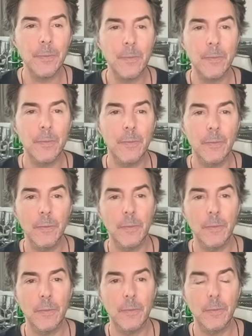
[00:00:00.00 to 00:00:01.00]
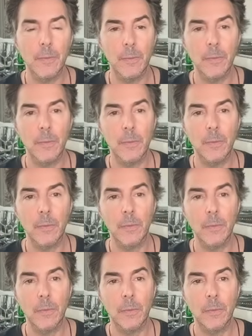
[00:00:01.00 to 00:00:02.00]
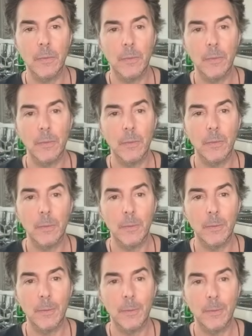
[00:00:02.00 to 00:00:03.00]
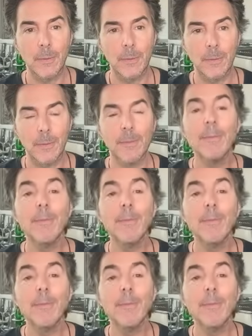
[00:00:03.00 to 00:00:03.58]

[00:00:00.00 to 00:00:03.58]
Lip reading: The person shown says nothing.